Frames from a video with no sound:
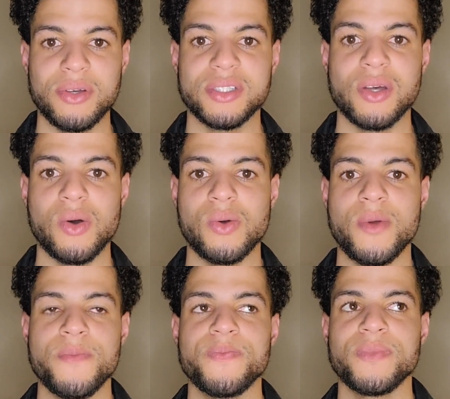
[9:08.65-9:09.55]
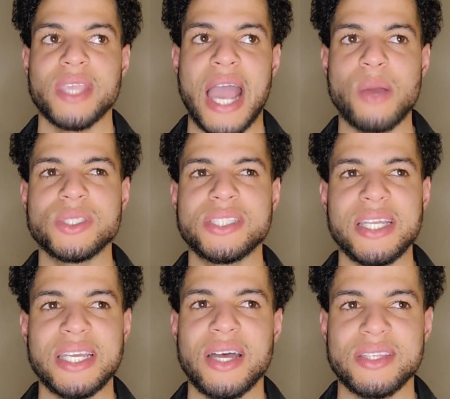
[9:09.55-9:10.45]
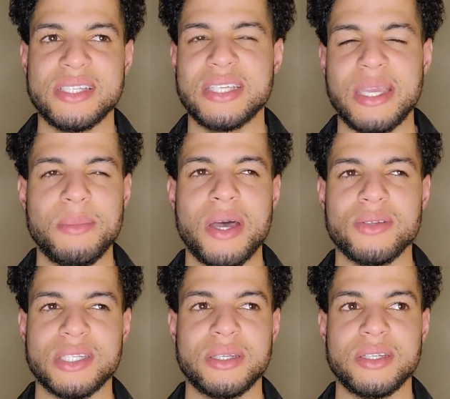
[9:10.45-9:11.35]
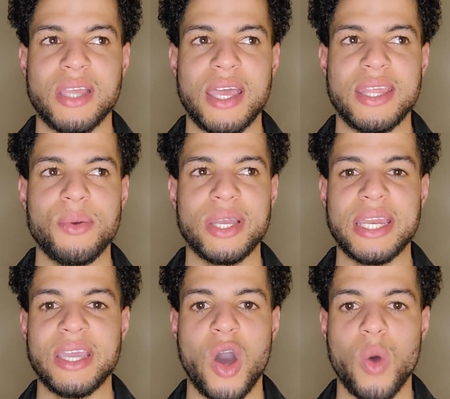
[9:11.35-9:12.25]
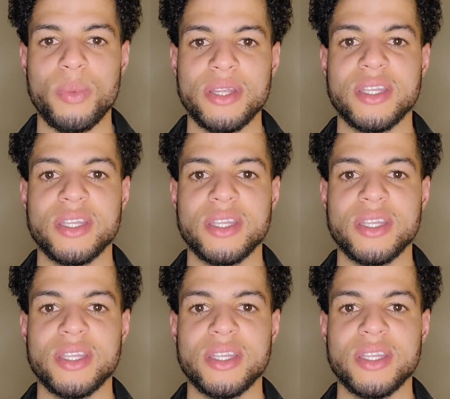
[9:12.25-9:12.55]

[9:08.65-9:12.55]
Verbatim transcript: So I was sending out these emails and they were getting opened.